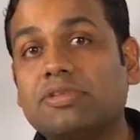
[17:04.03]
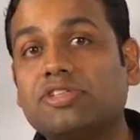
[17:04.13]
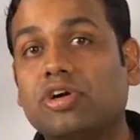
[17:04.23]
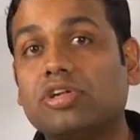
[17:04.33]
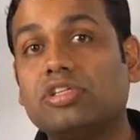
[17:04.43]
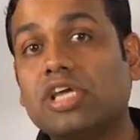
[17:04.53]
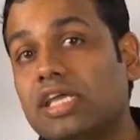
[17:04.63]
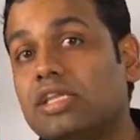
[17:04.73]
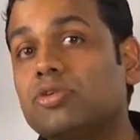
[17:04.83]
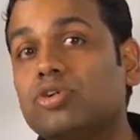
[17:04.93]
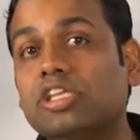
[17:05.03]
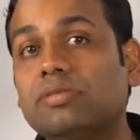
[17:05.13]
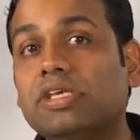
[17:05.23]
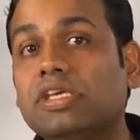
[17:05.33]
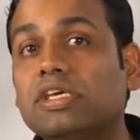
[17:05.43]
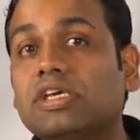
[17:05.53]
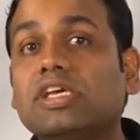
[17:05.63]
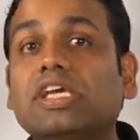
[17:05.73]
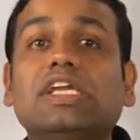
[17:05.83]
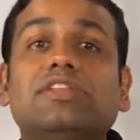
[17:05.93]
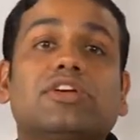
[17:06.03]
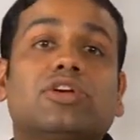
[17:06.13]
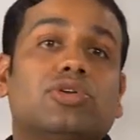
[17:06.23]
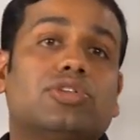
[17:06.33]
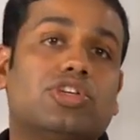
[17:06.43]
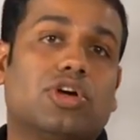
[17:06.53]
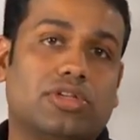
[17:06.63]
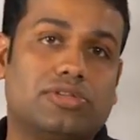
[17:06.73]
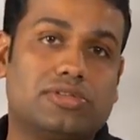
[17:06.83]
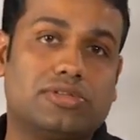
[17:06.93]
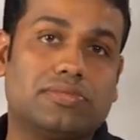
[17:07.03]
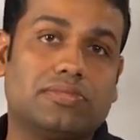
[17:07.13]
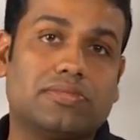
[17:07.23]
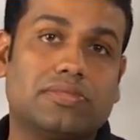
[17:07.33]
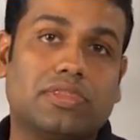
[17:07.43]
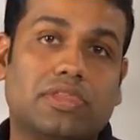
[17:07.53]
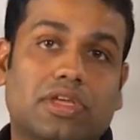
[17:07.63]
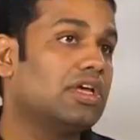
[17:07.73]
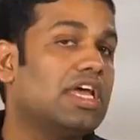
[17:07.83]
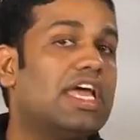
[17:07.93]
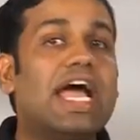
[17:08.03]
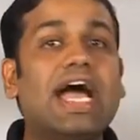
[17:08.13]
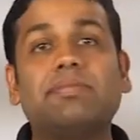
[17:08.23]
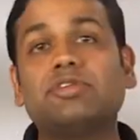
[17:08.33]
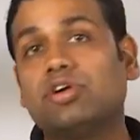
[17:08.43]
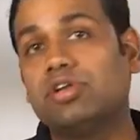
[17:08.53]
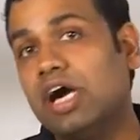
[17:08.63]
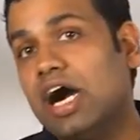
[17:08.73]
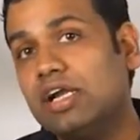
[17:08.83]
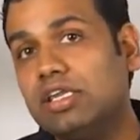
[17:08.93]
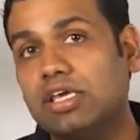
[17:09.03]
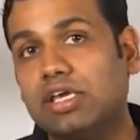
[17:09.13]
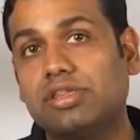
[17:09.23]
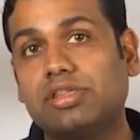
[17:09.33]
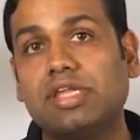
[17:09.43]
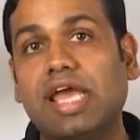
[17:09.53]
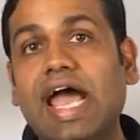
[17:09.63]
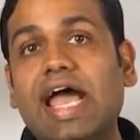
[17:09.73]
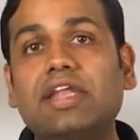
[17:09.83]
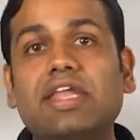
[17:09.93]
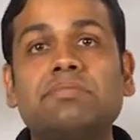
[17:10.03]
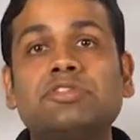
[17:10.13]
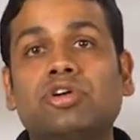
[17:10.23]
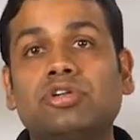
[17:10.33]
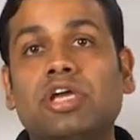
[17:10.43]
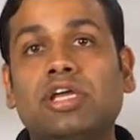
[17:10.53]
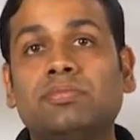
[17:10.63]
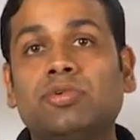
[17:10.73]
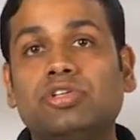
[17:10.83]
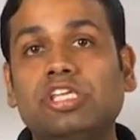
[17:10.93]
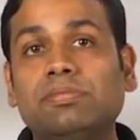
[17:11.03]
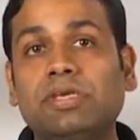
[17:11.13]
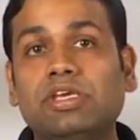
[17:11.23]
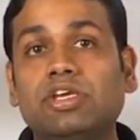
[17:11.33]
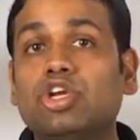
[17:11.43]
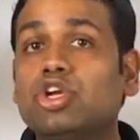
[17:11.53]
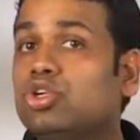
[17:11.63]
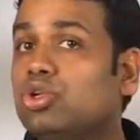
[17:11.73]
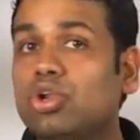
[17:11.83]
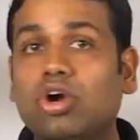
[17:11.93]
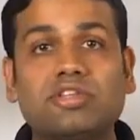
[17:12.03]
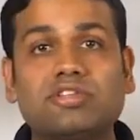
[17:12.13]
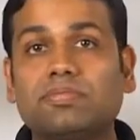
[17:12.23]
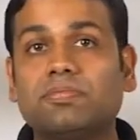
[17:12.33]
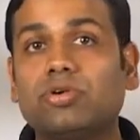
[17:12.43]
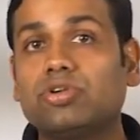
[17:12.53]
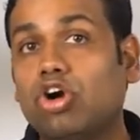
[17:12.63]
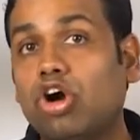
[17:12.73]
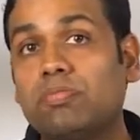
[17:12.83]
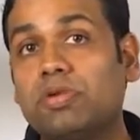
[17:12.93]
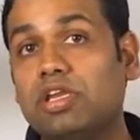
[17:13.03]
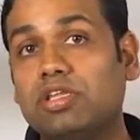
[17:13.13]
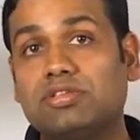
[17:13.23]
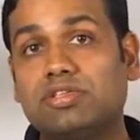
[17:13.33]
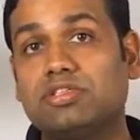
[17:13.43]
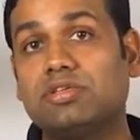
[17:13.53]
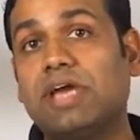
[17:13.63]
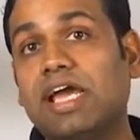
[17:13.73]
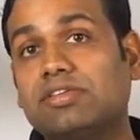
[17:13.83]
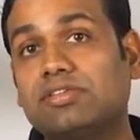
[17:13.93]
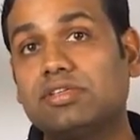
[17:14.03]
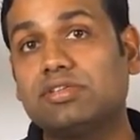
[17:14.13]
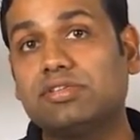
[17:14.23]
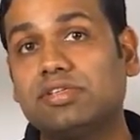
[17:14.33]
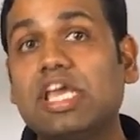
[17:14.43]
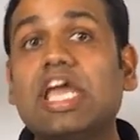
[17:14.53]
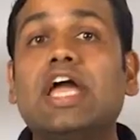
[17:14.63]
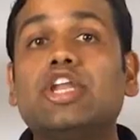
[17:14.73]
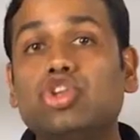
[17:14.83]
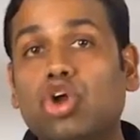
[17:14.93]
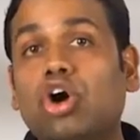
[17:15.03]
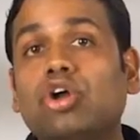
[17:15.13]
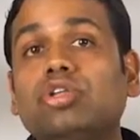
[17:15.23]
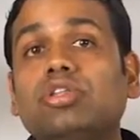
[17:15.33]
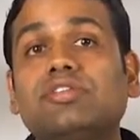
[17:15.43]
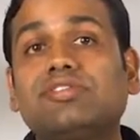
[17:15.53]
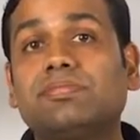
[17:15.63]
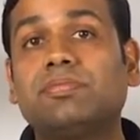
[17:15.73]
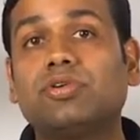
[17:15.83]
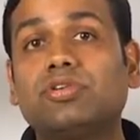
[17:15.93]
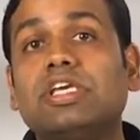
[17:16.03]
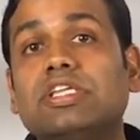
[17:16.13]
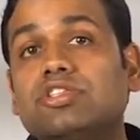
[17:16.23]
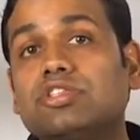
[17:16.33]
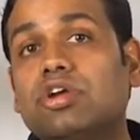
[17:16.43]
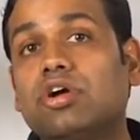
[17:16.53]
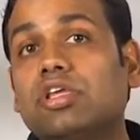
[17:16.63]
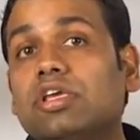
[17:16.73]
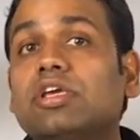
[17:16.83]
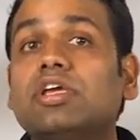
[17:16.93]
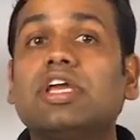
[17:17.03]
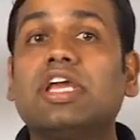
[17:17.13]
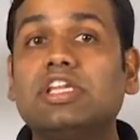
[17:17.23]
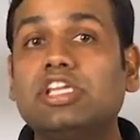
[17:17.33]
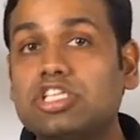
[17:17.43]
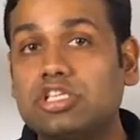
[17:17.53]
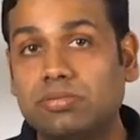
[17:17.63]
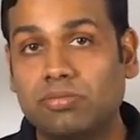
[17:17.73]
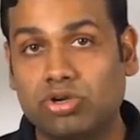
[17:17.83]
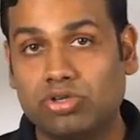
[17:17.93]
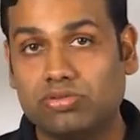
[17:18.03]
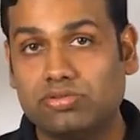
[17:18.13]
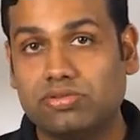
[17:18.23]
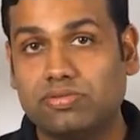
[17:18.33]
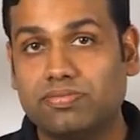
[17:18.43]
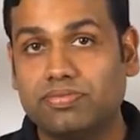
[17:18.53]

Amazon DynamoDB is a good choice. Amazon RDS and Amazon DynamoDB do not support operating system access, and nor do they support installing additional modules.